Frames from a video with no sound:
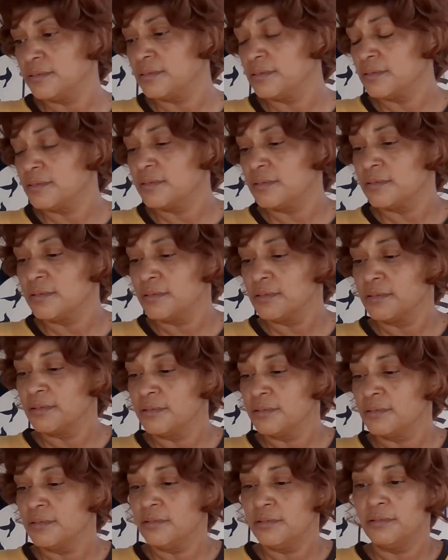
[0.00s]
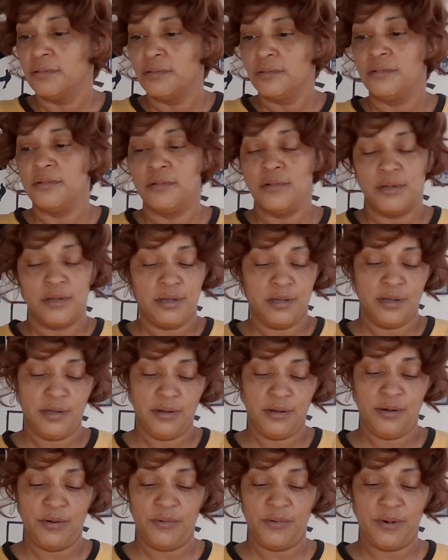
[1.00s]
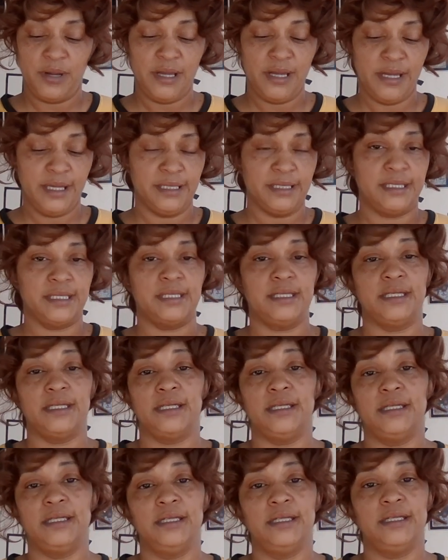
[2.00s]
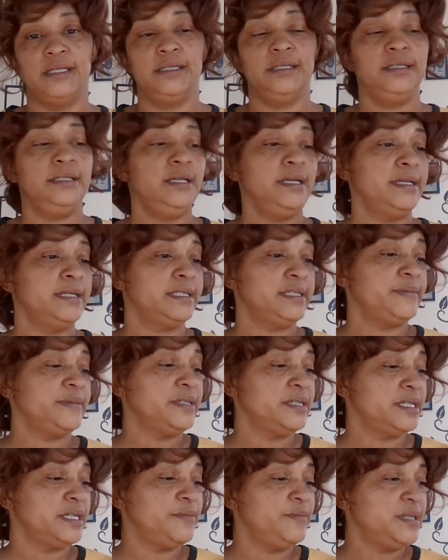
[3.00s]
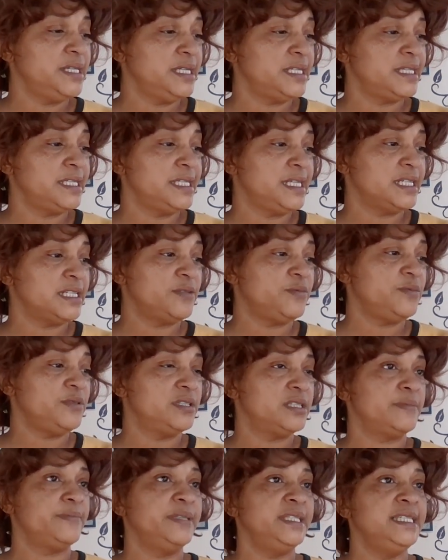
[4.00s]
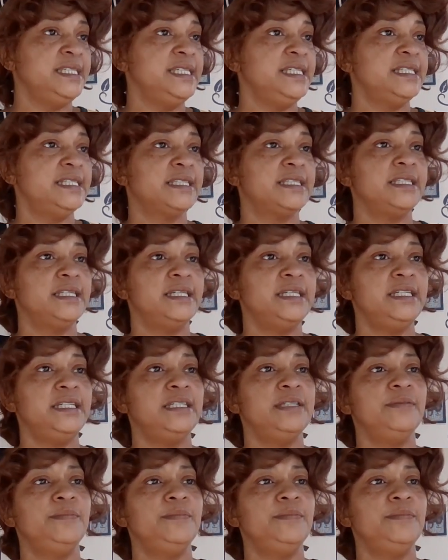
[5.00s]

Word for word: All right. All right, Steve, can we get the next ones, please? And thank